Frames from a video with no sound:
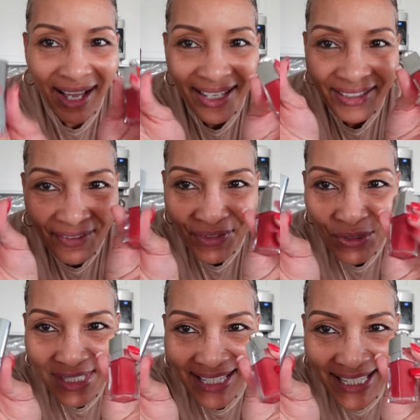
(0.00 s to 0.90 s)
I love
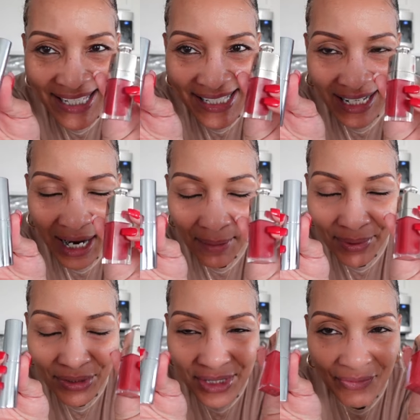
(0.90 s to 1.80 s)
using these
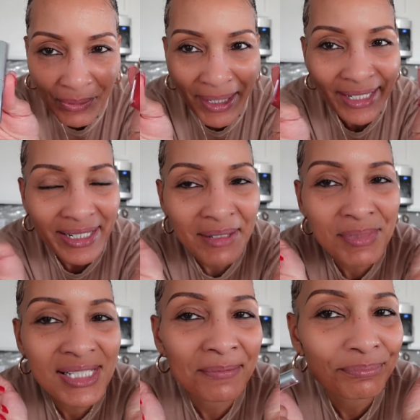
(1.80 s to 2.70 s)
combos for my
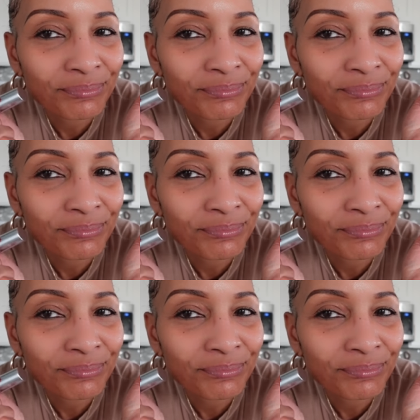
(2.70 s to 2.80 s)
lips.